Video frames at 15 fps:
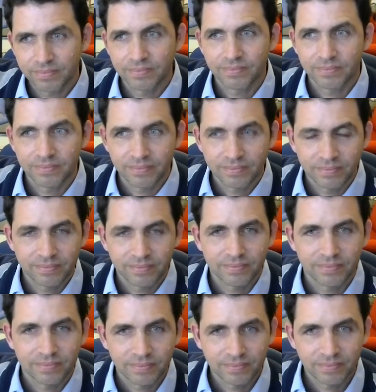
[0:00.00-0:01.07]

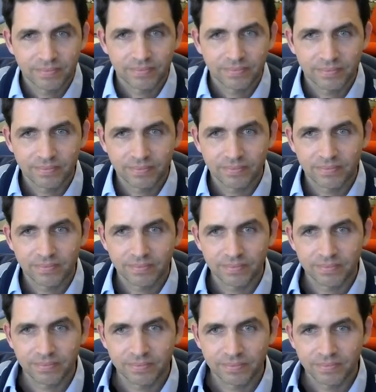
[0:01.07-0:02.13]

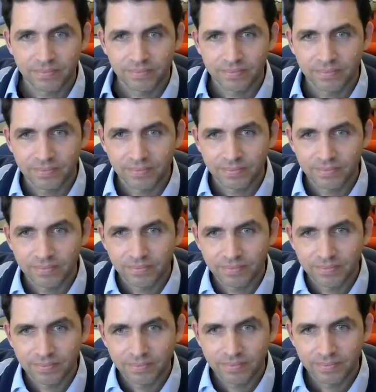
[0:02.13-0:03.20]

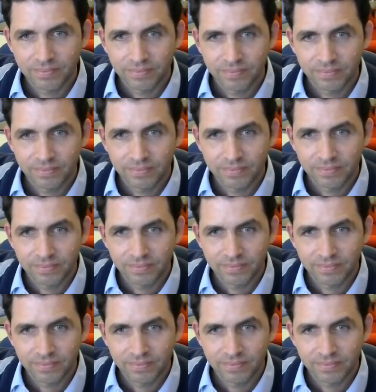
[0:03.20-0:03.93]
The person shown says nothing.